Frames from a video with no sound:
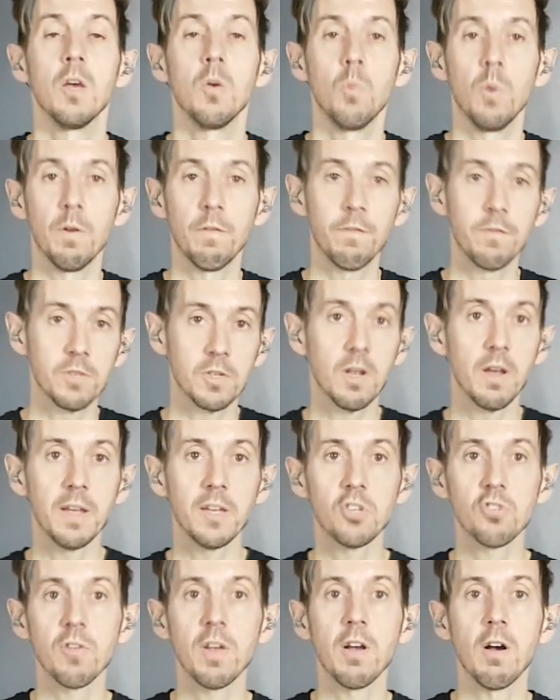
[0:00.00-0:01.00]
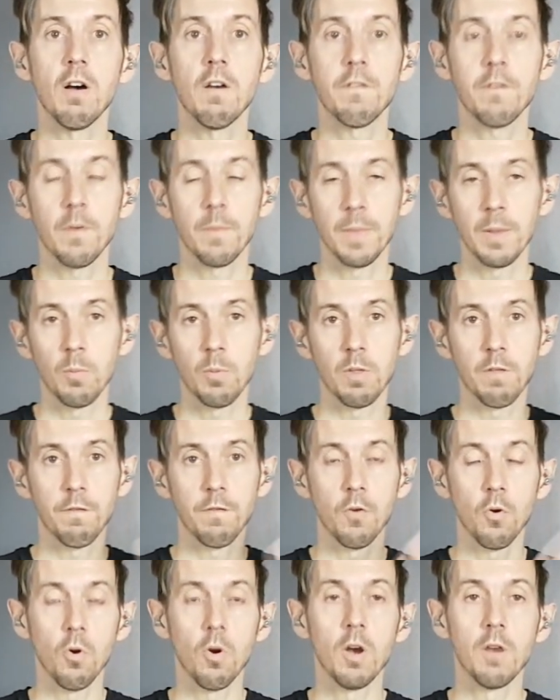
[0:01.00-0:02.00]
We're starting straight off with a
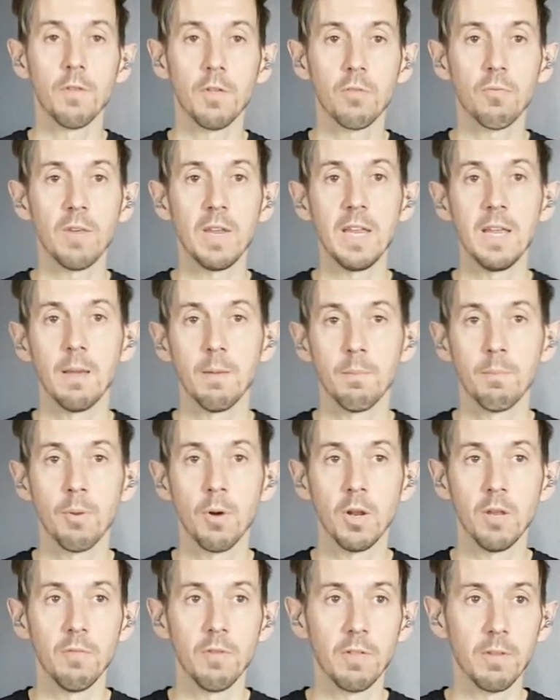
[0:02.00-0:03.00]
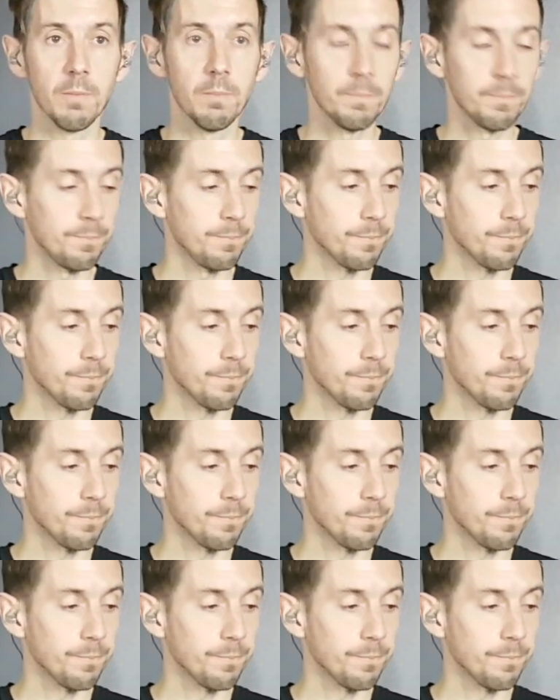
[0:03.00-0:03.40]
4/3 polyrhythm.